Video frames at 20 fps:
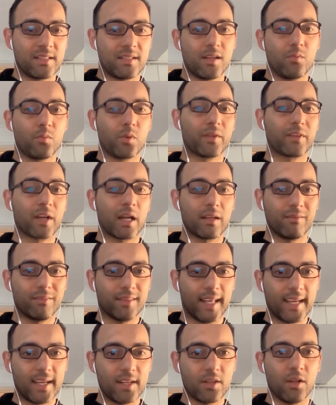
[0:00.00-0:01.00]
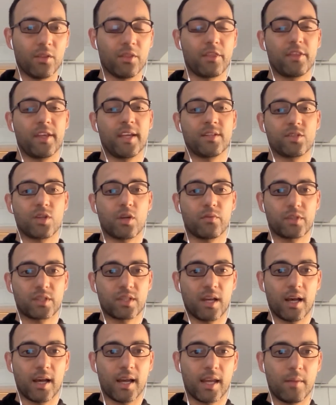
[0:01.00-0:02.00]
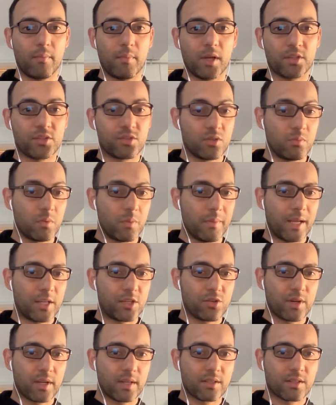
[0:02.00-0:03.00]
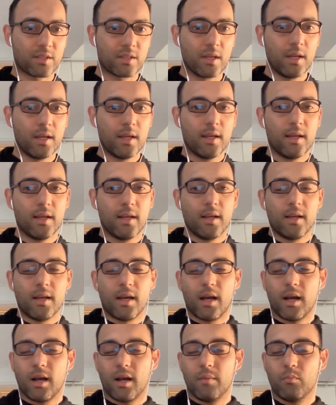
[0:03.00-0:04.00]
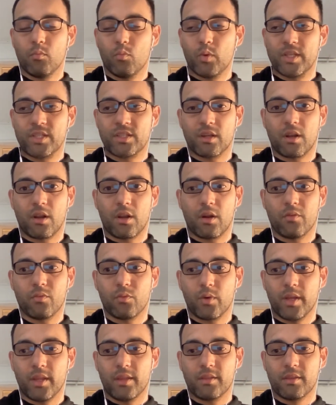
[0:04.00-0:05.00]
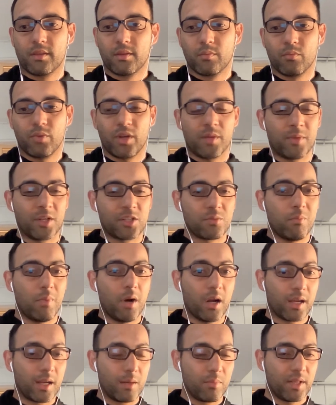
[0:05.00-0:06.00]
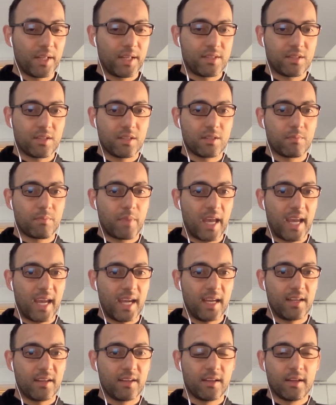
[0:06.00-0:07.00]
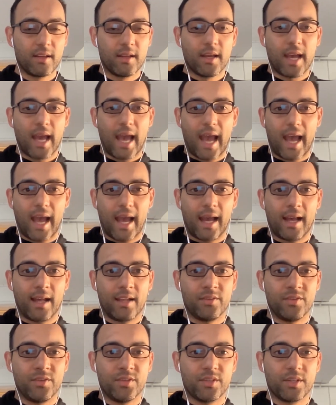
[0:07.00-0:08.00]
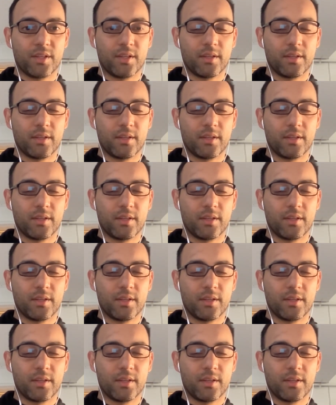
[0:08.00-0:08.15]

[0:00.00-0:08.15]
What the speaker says: in. We've kind of layered on things over time at Supermetrics. We started off with pretty much marketplaces, paid, and